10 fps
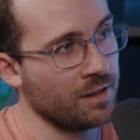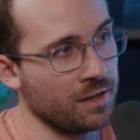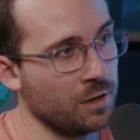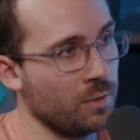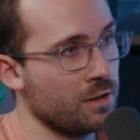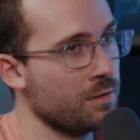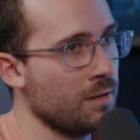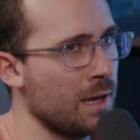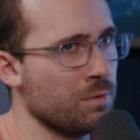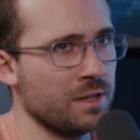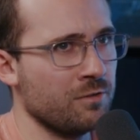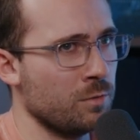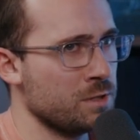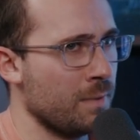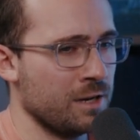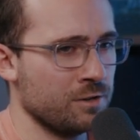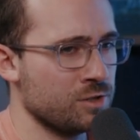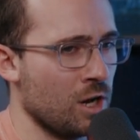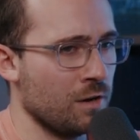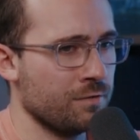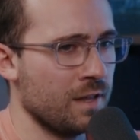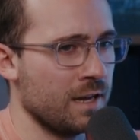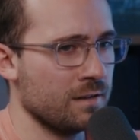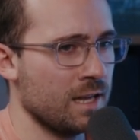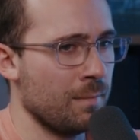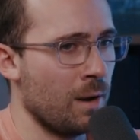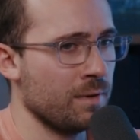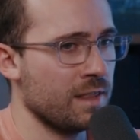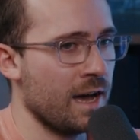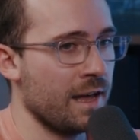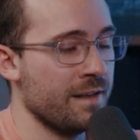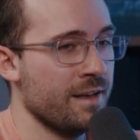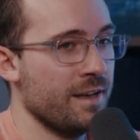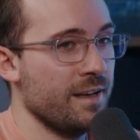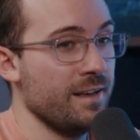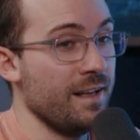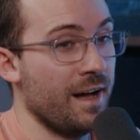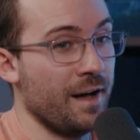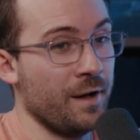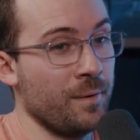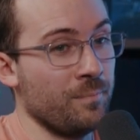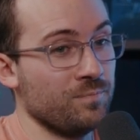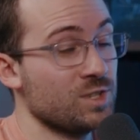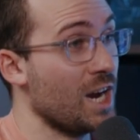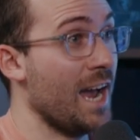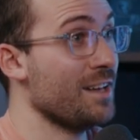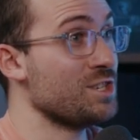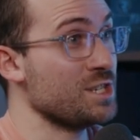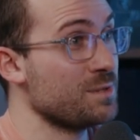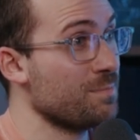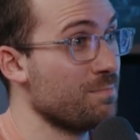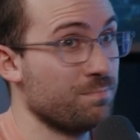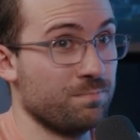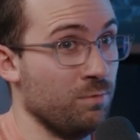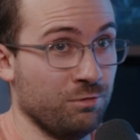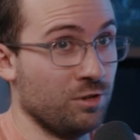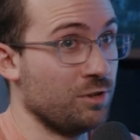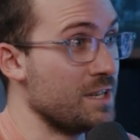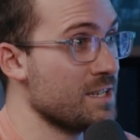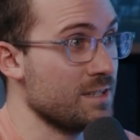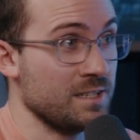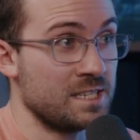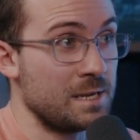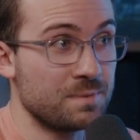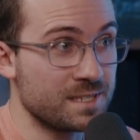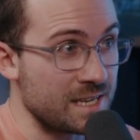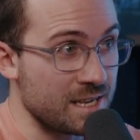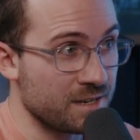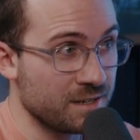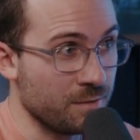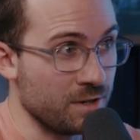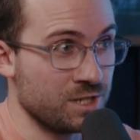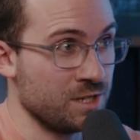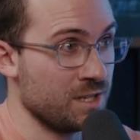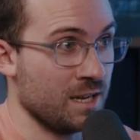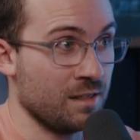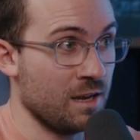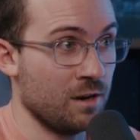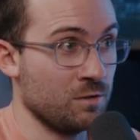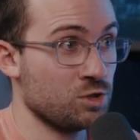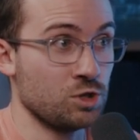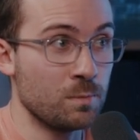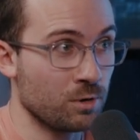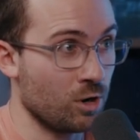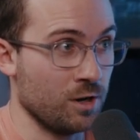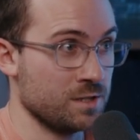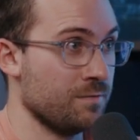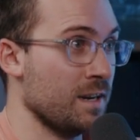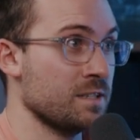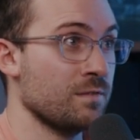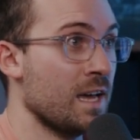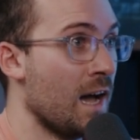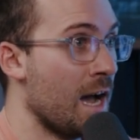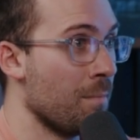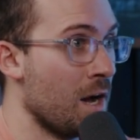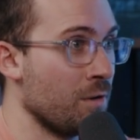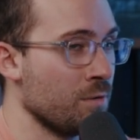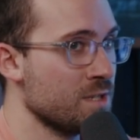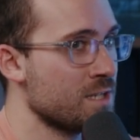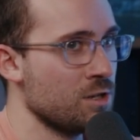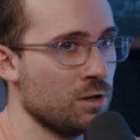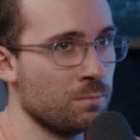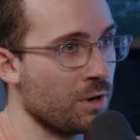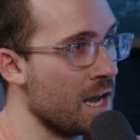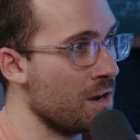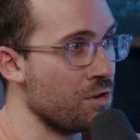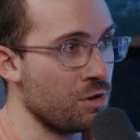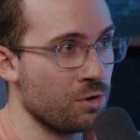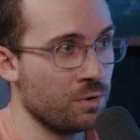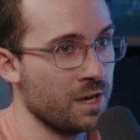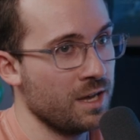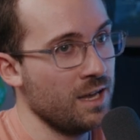out there with, I believe it was Microsoft that came out with that. China just released DeepSeek, which is like their super cost-effective AI model, still brand new.